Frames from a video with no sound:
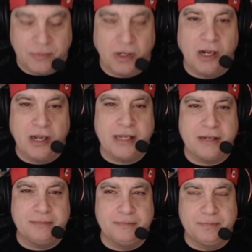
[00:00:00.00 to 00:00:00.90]
I
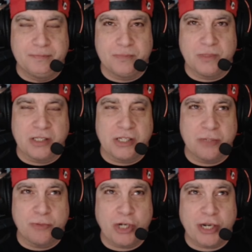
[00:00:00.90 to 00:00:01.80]
did
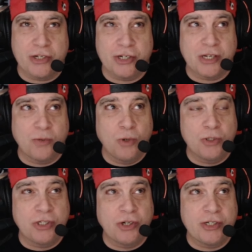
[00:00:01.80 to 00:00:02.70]
some changes. Now, what
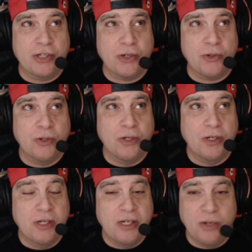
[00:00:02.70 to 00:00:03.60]
did I do?
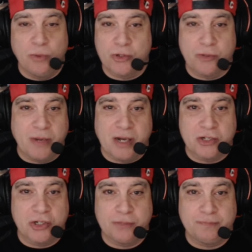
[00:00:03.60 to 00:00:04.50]
It wasn't much.